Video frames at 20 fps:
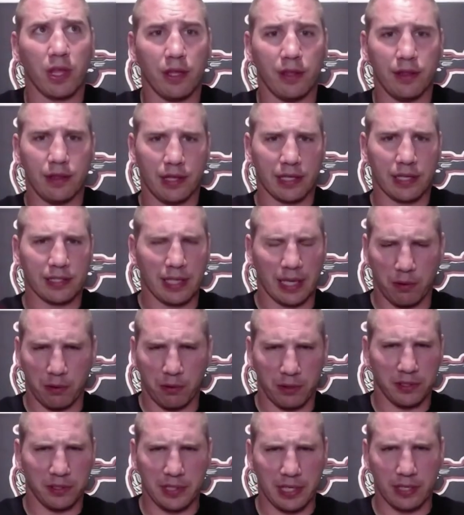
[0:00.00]
that's like what
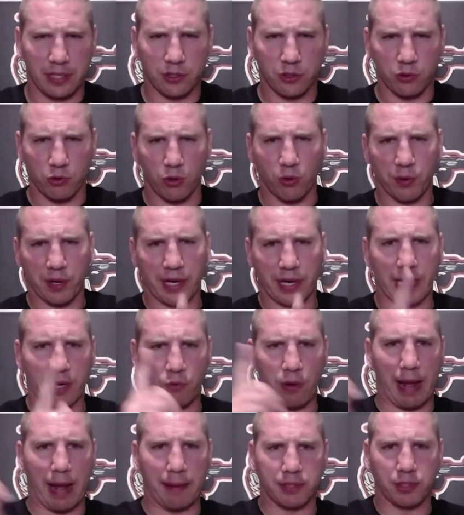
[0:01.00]
you see in a school where it kind of
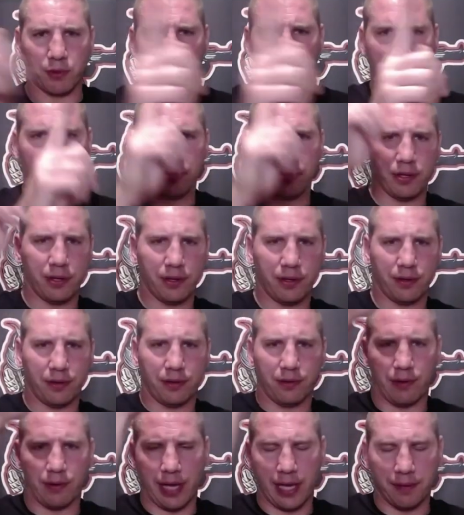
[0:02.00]
wraps around,
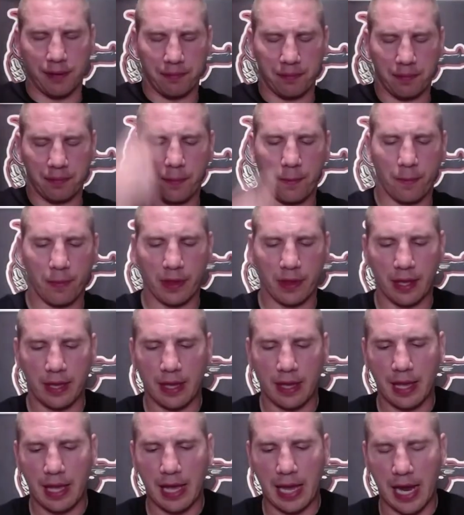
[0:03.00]
right?
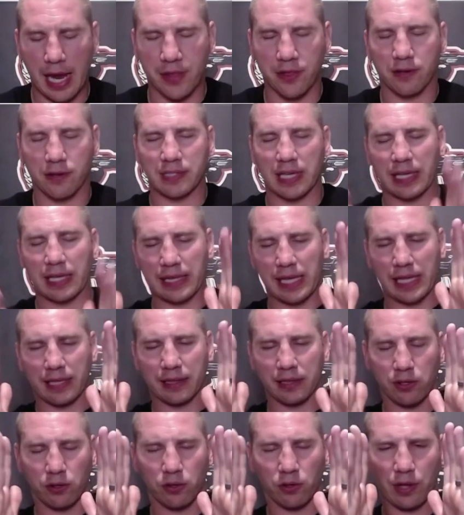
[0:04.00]
And there's like that
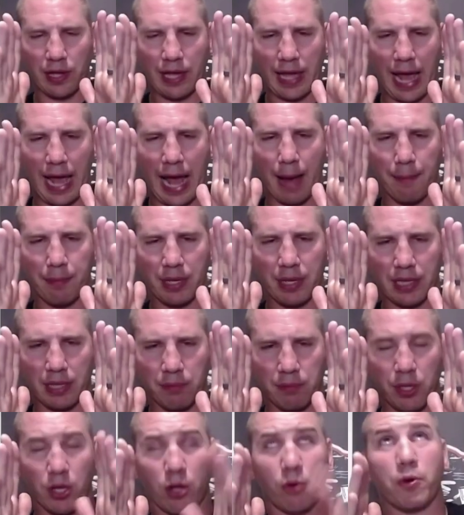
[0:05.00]
little gap in the
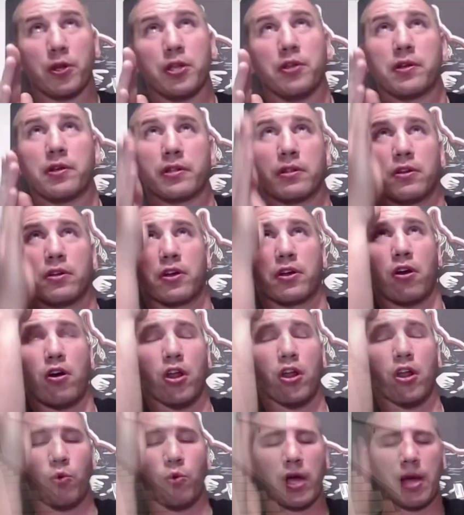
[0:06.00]
middle where you can look
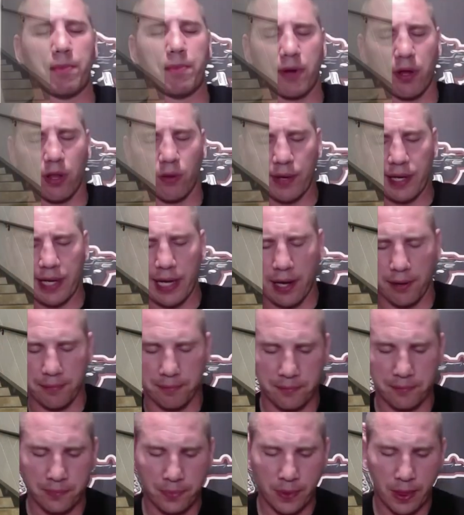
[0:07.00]
all the way up and all the way down.
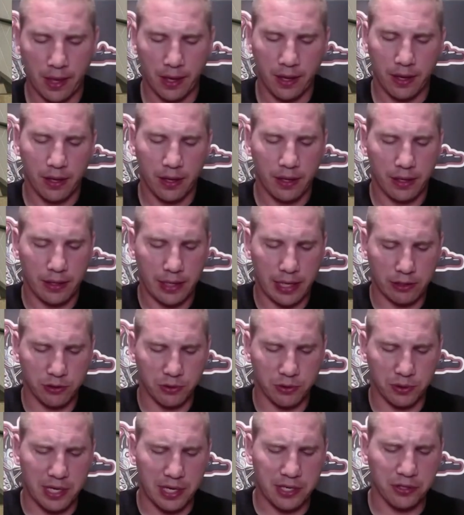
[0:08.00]
Now,
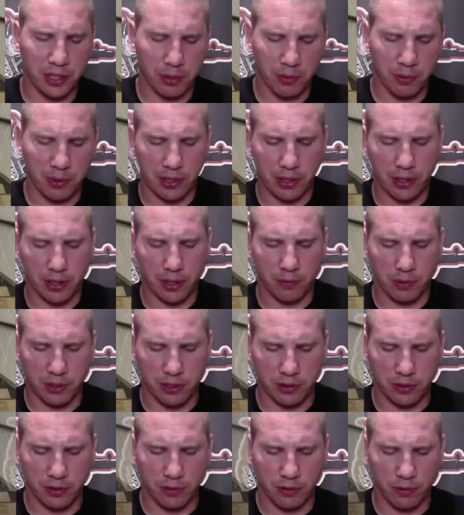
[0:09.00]
traditionally with our, with
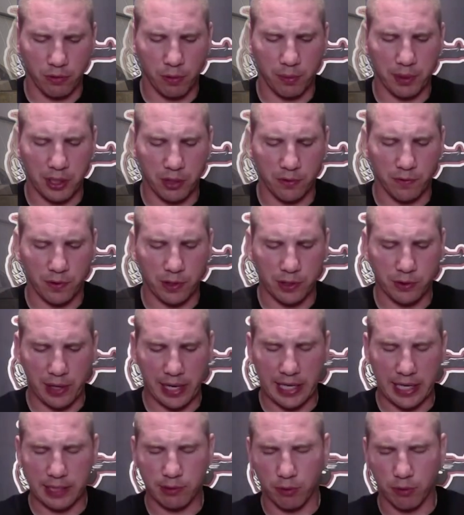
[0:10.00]
what we do for
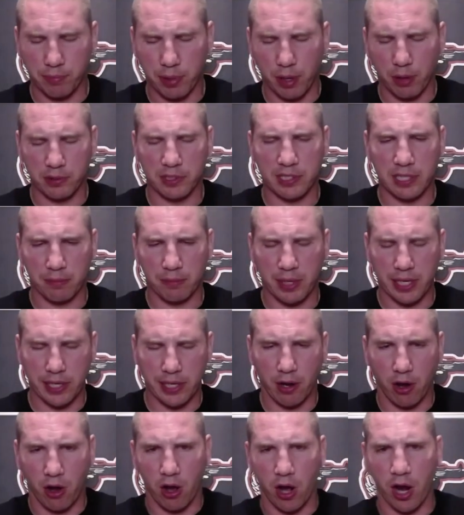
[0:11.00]
training is we'll post somebody
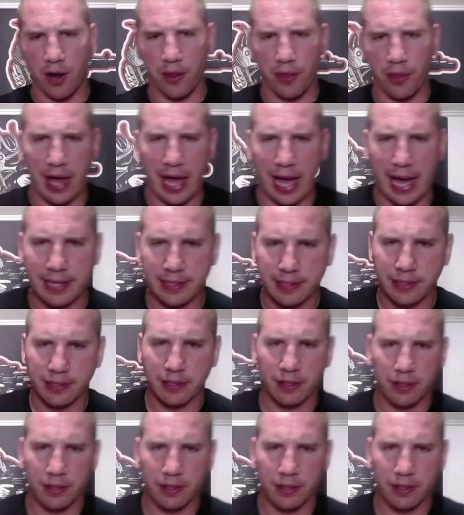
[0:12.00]
on that